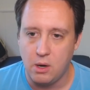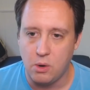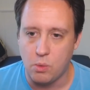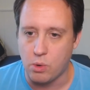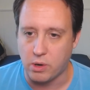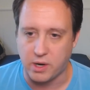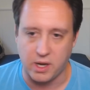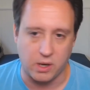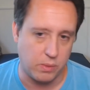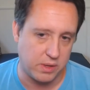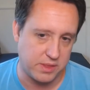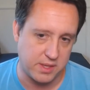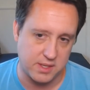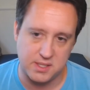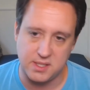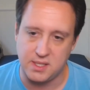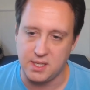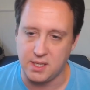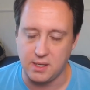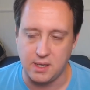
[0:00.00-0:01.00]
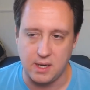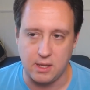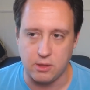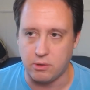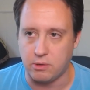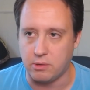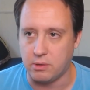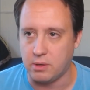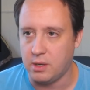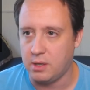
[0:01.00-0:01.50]
working with us to
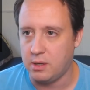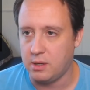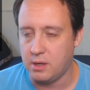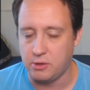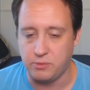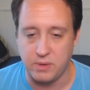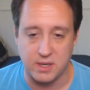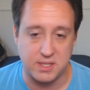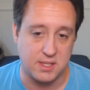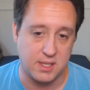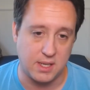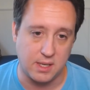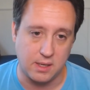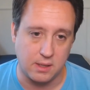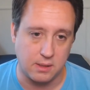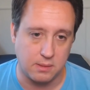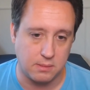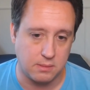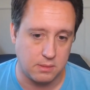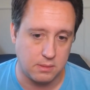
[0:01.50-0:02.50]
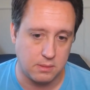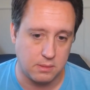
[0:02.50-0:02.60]
either address the